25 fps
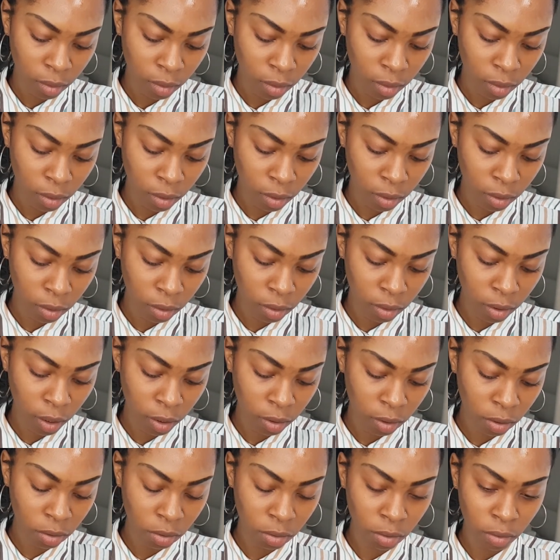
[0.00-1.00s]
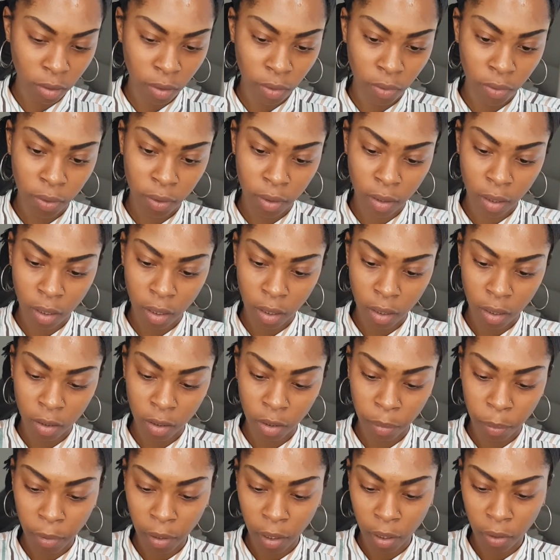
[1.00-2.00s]
It doesn't say to do anything else
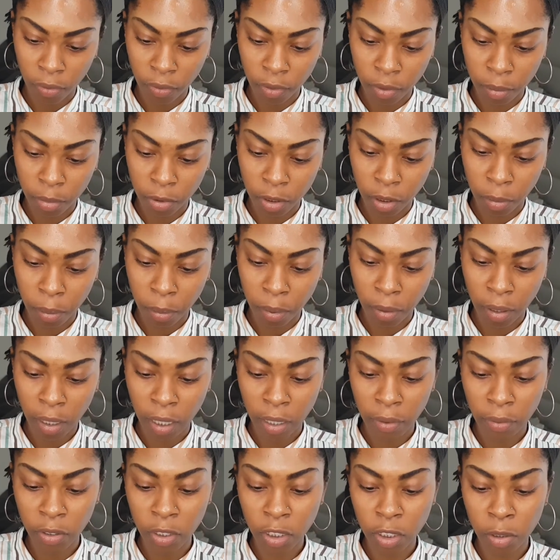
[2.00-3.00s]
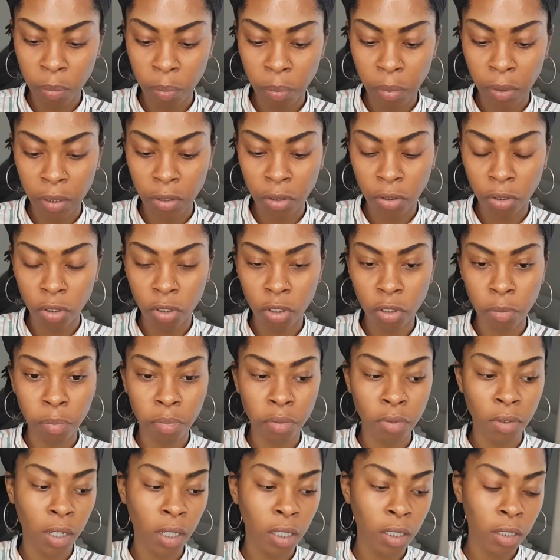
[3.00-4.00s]
apart from to apply a sponge or
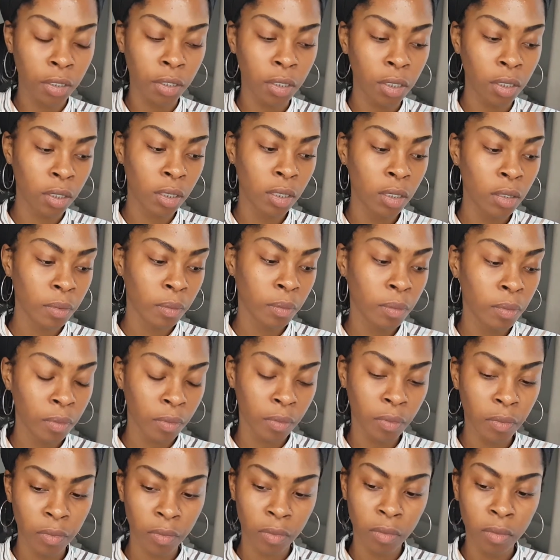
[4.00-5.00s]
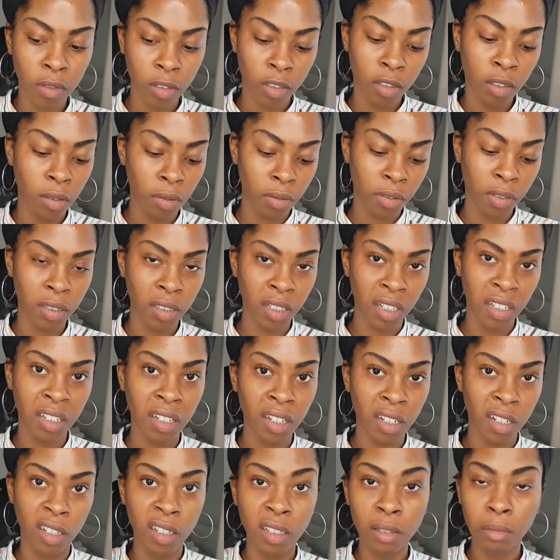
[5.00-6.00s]
brush, shake
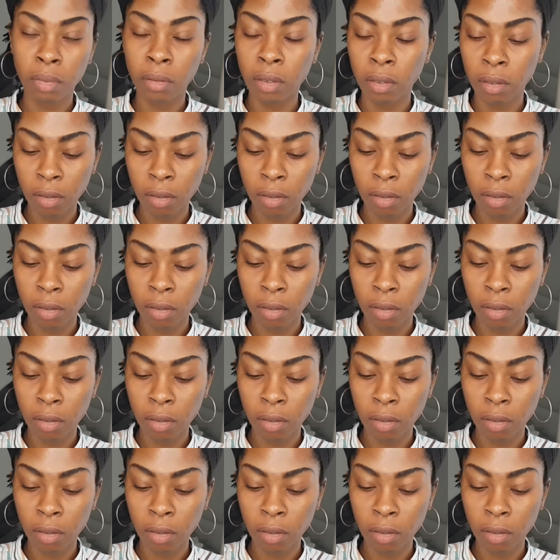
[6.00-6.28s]
it up.